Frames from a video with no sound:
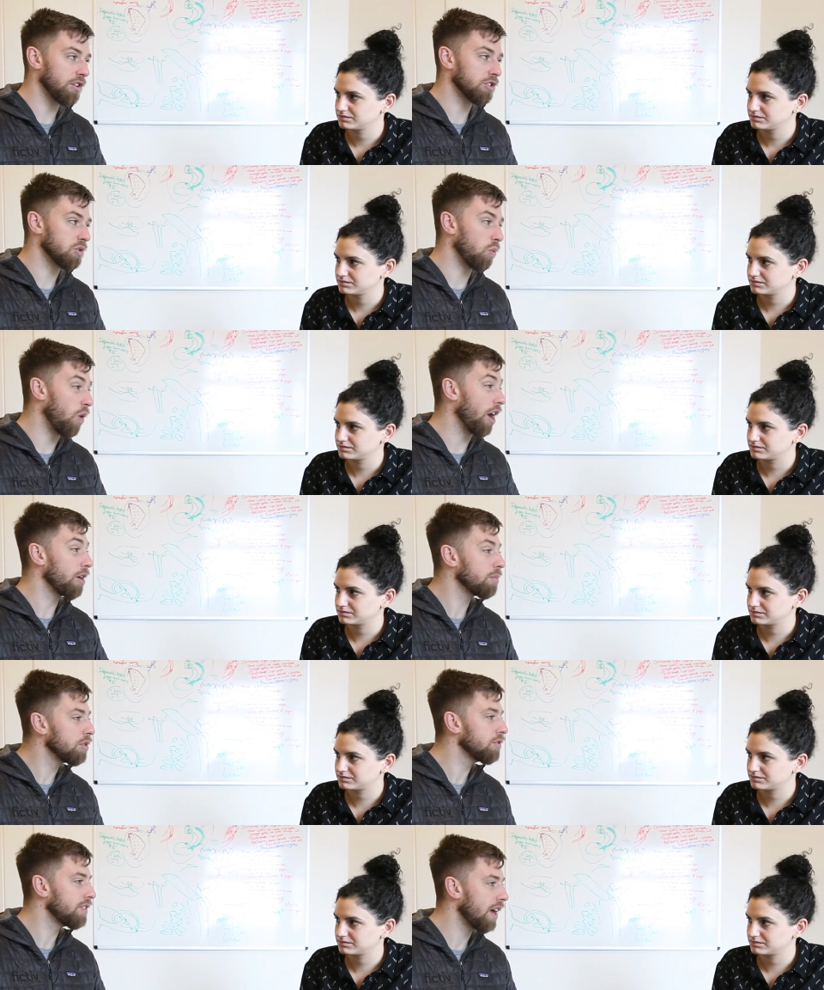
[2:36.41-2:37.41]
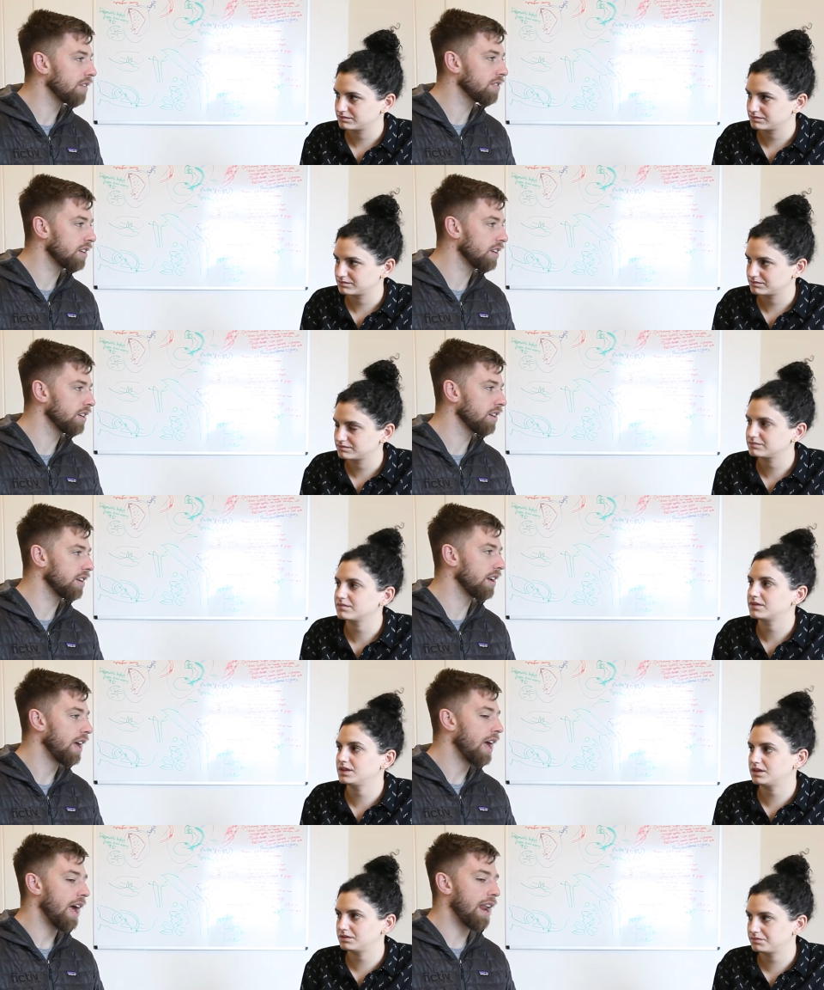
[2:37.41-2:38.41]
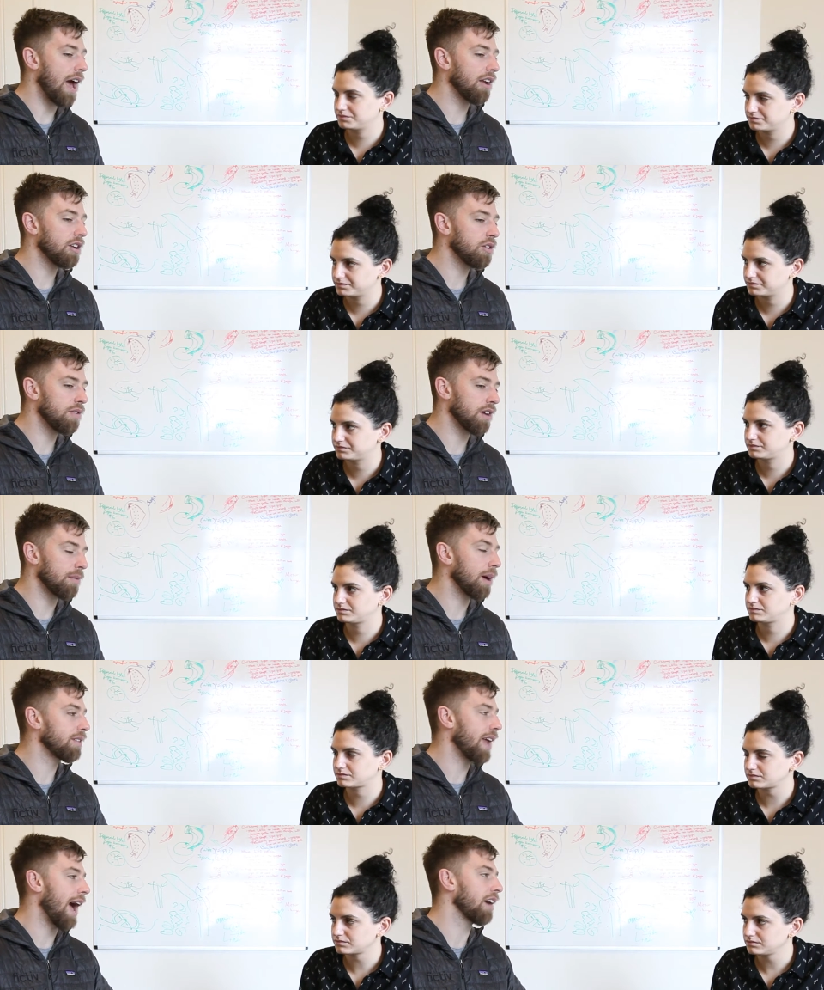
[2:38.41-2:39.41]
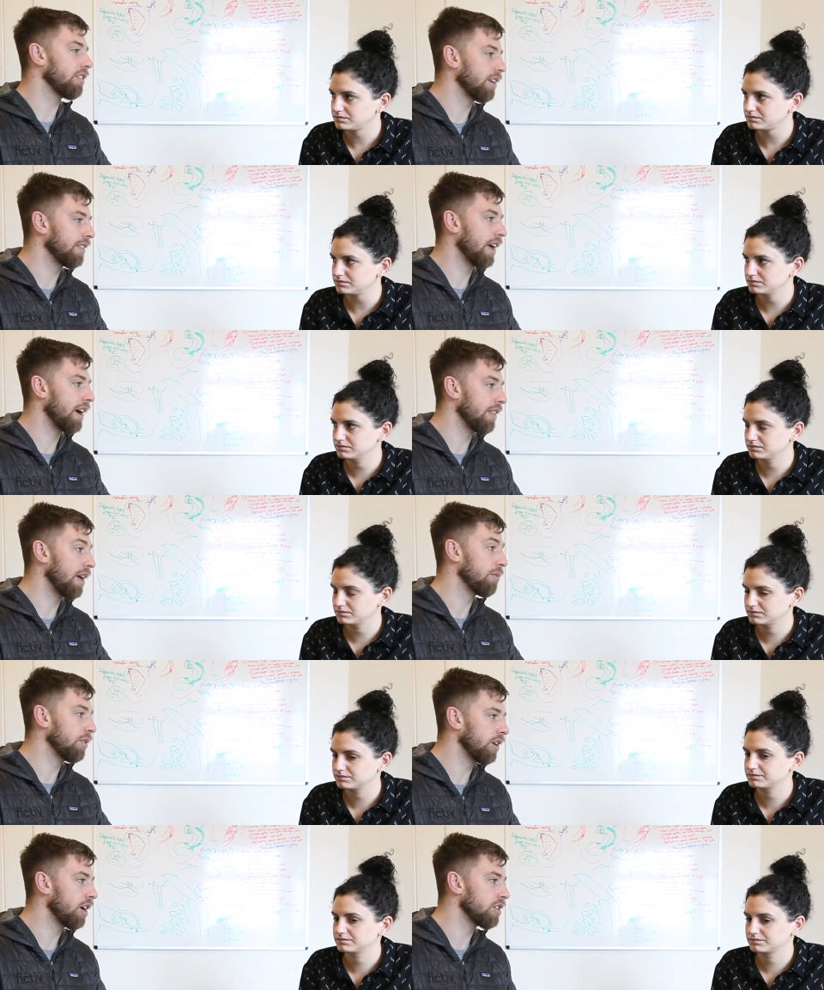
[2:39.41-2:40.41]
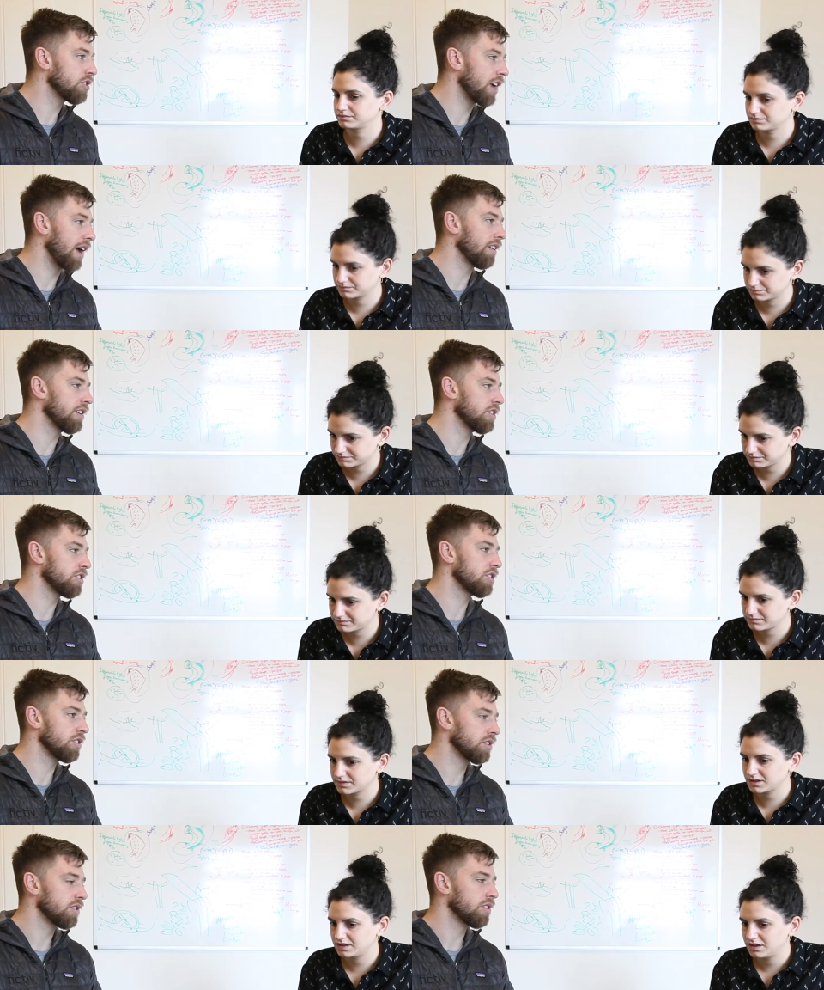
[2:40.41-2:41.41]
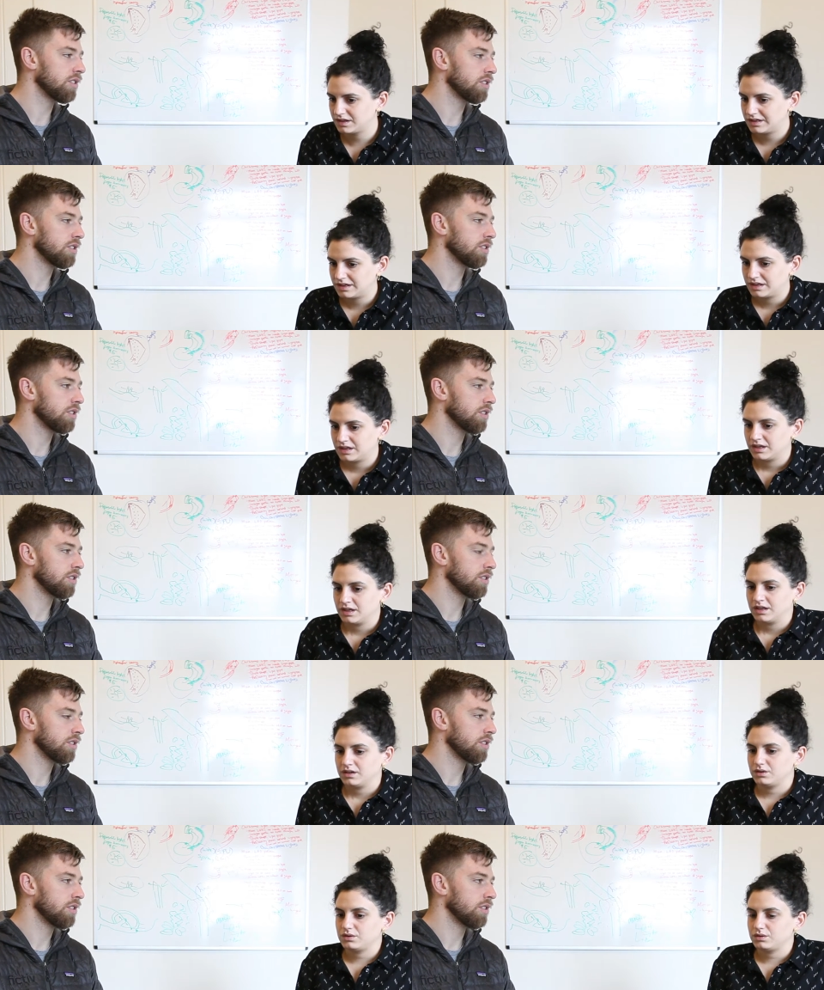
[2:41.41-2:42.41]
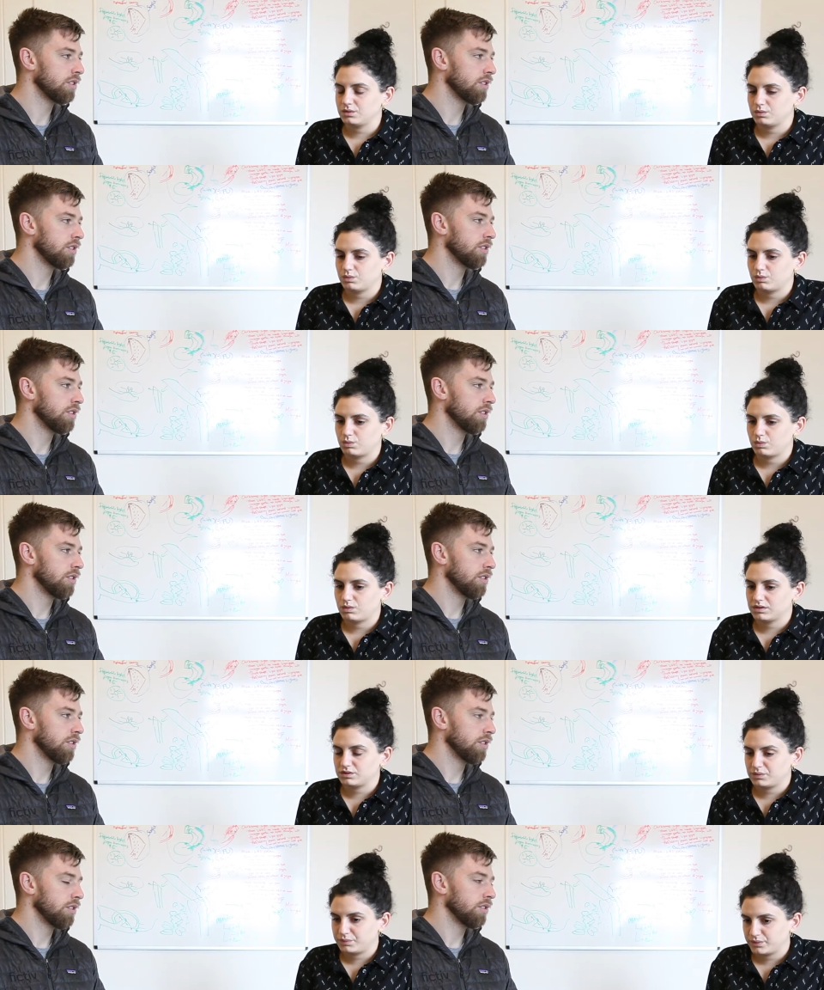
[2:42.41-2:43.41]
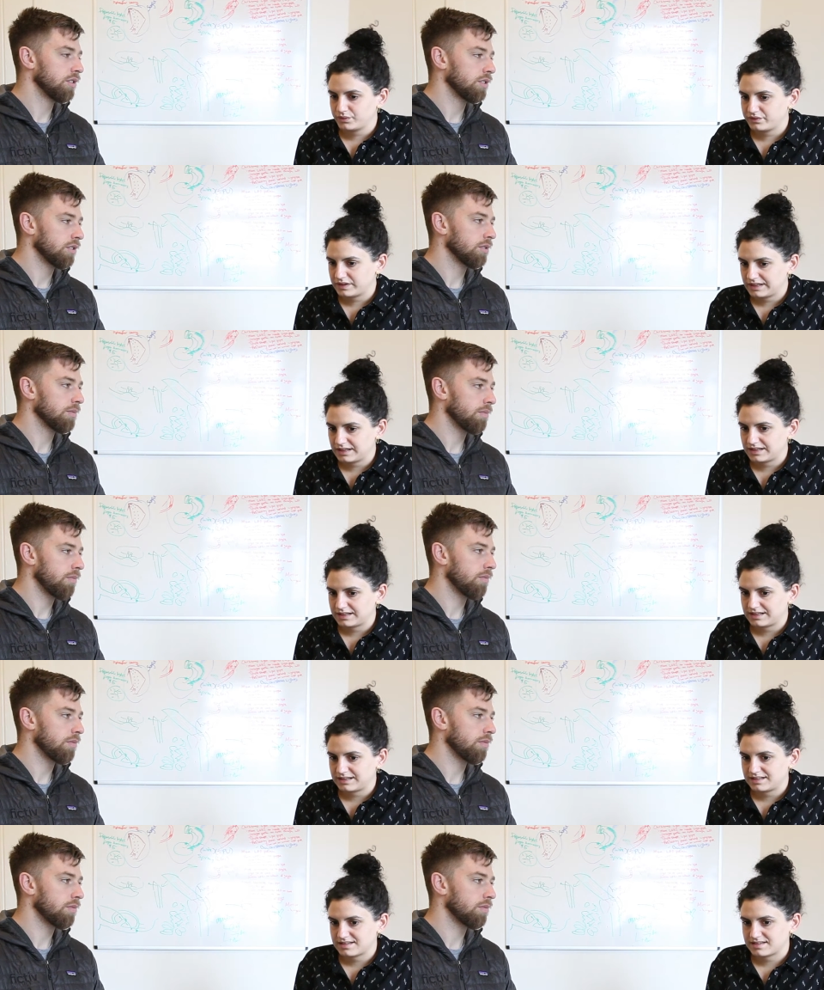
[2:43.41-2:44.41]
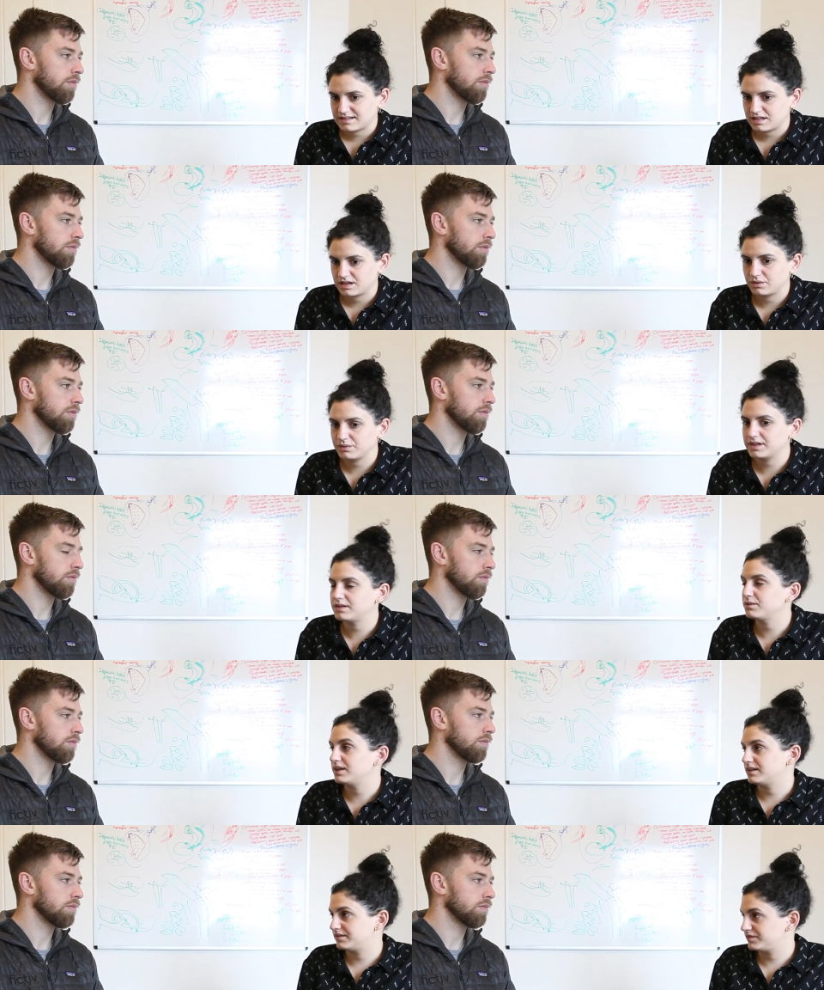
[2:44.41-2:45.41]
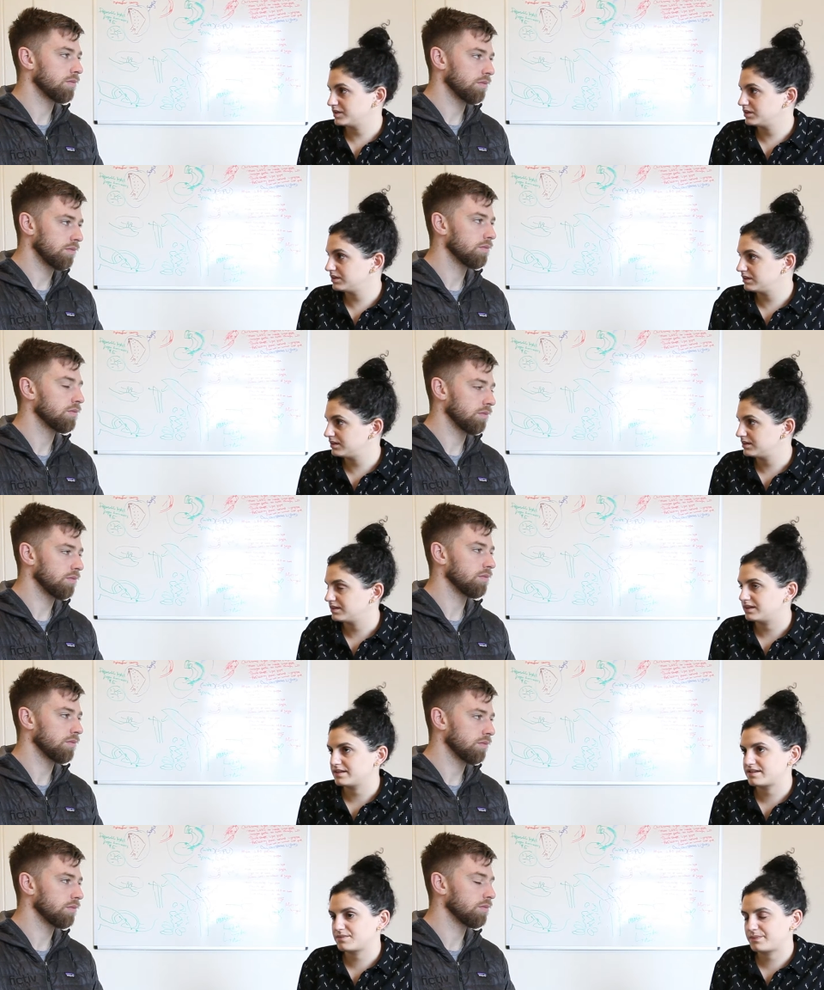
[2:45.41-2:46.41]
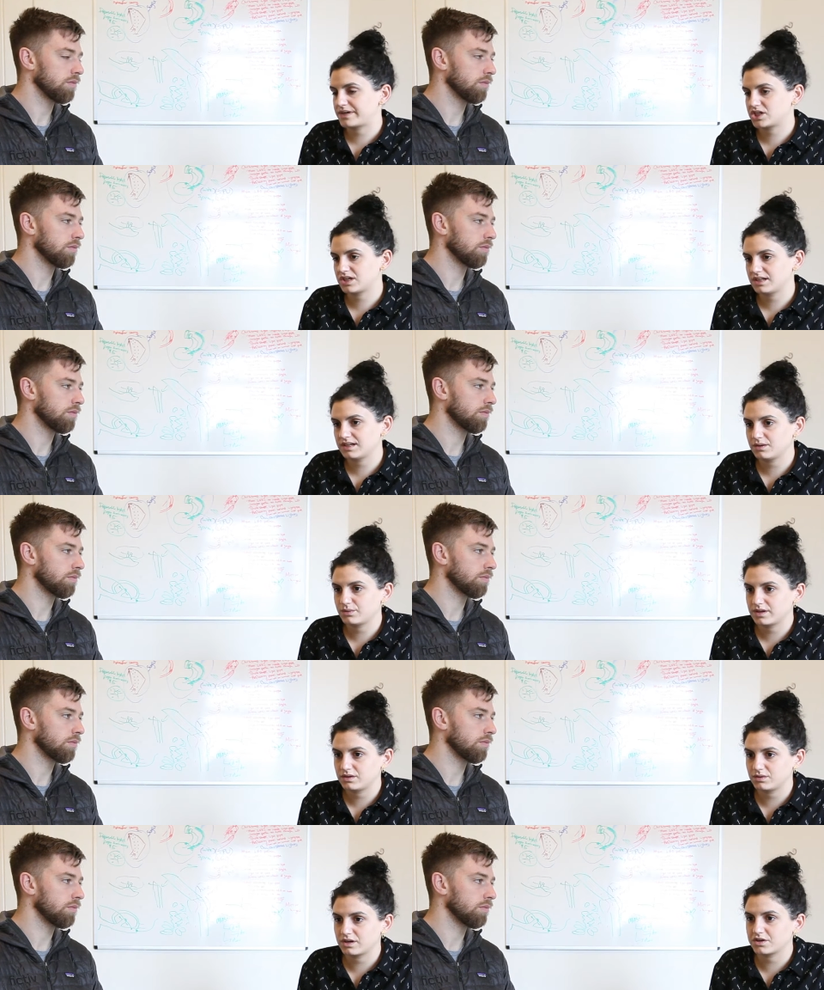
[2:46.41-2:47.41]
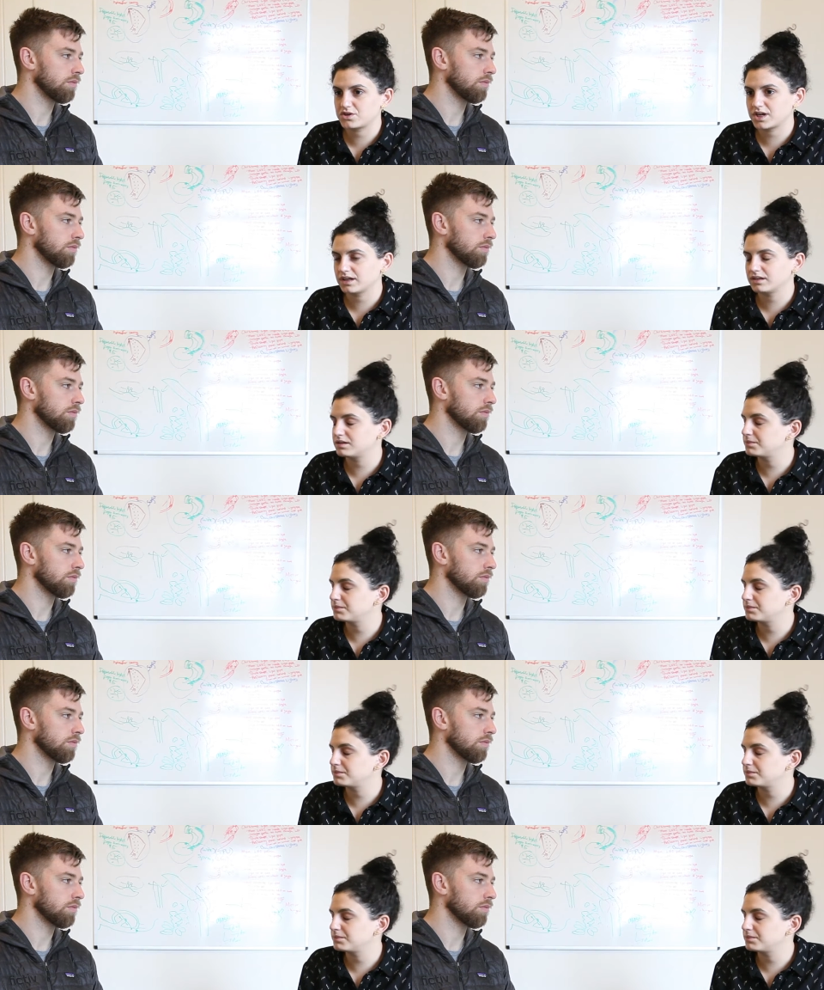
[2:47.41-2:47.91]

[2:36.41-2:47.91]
Speaker 1: first waterproof testing and, yeah. and how did you think about tackling that, that really hard challenge
Speaker 2: you know waterproofing is really really difficult especially when you are trying to